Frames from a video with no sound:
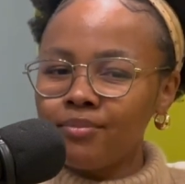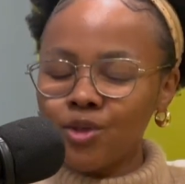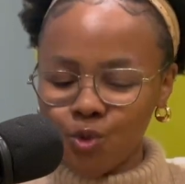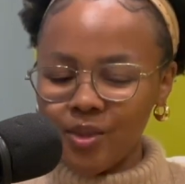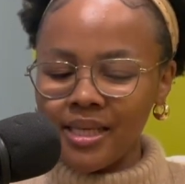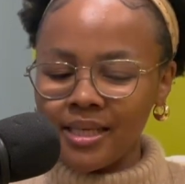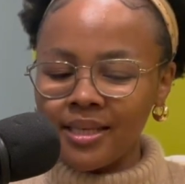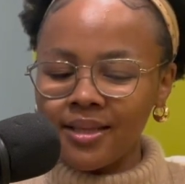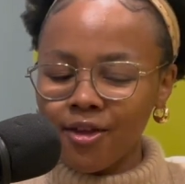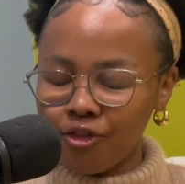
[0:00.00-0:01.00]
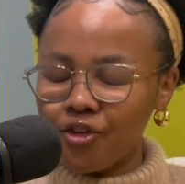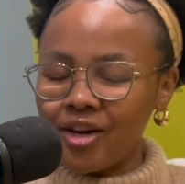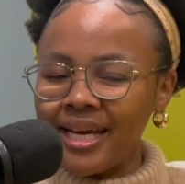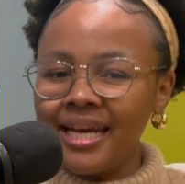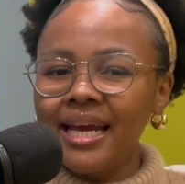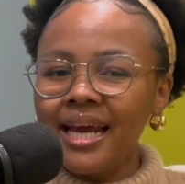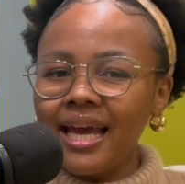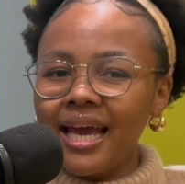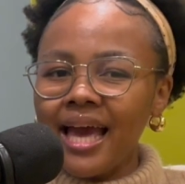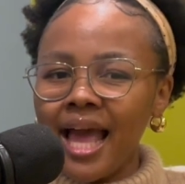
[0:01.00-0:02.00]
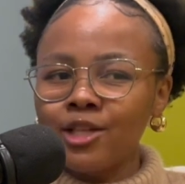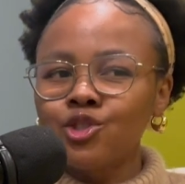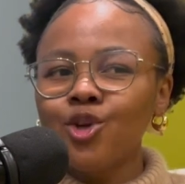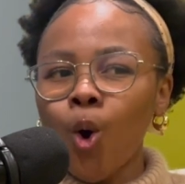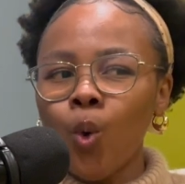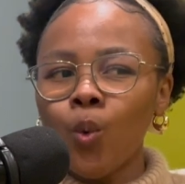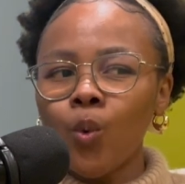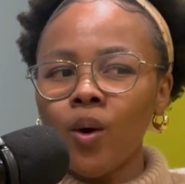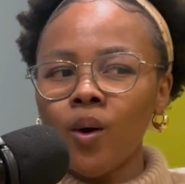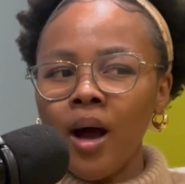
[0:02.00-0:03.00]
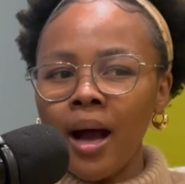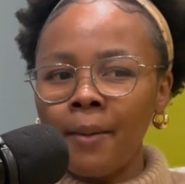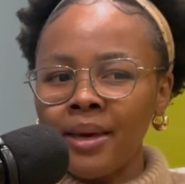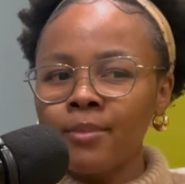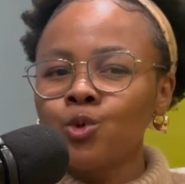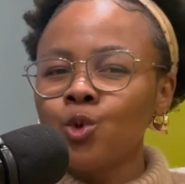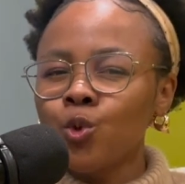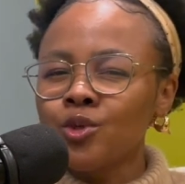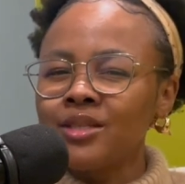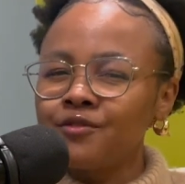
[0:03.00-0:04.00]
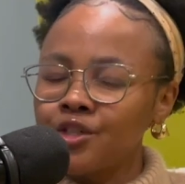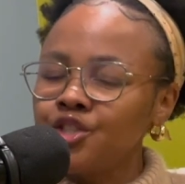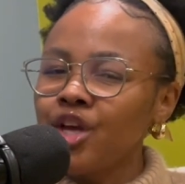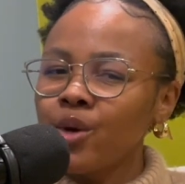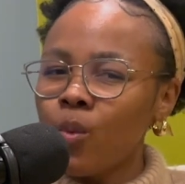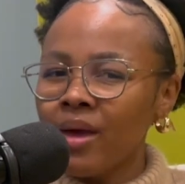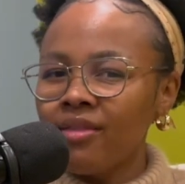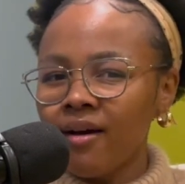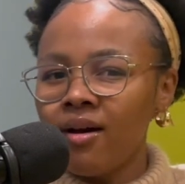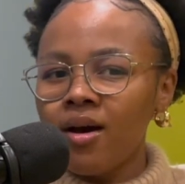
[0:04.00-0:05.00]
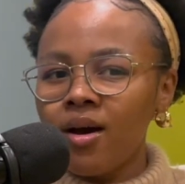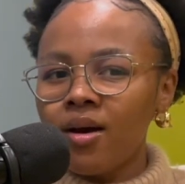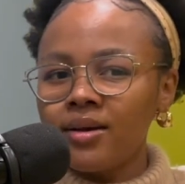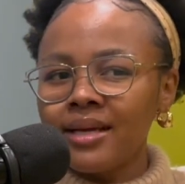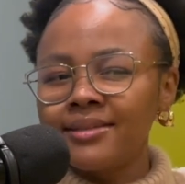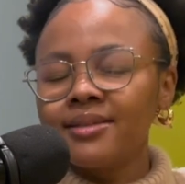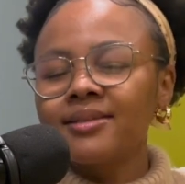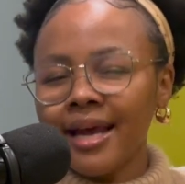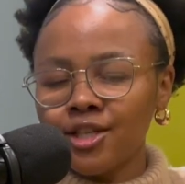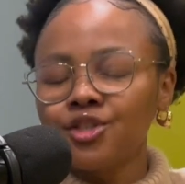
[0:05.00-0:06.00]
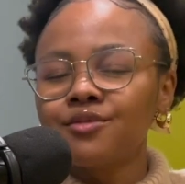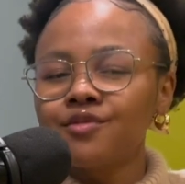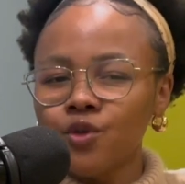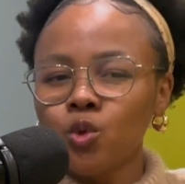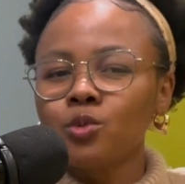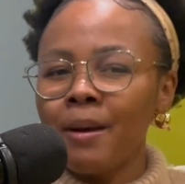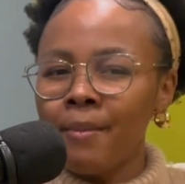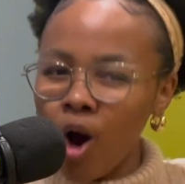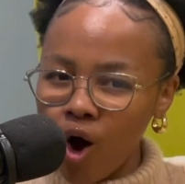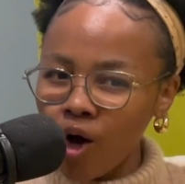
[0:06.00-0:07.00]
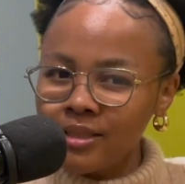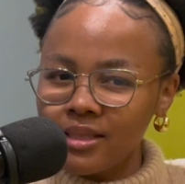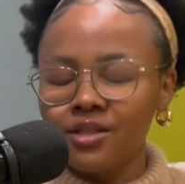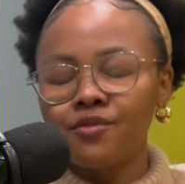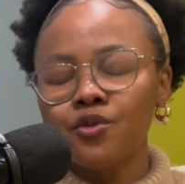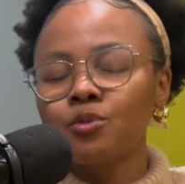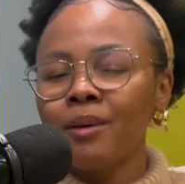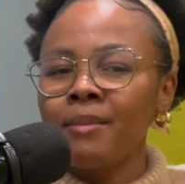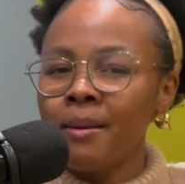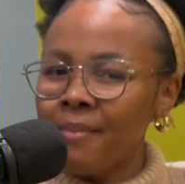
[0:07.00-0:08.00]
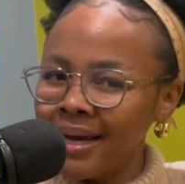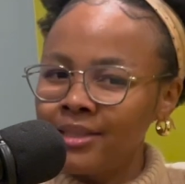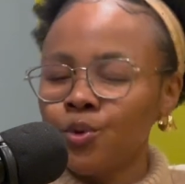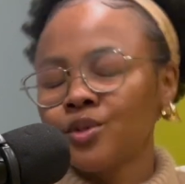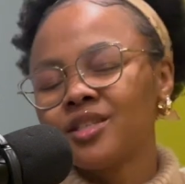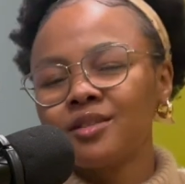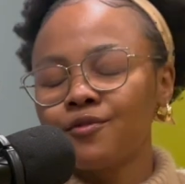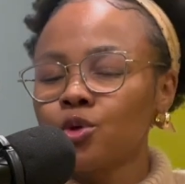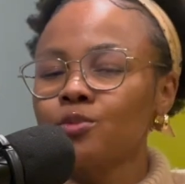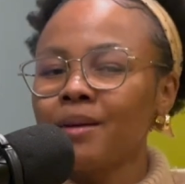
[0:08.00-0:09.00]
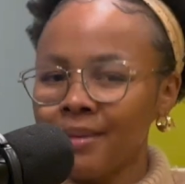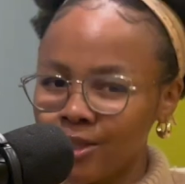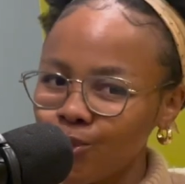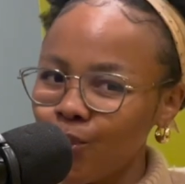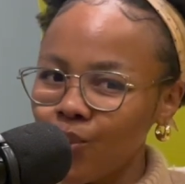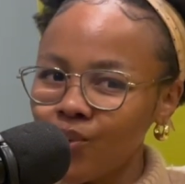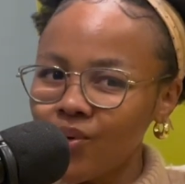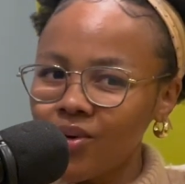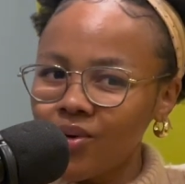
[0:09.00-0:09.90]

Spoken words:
between the three. And so I'm able to also differentiate whether, is this action fueled by my heart? Is it fueled by my mind? Or is it fueled by my soul?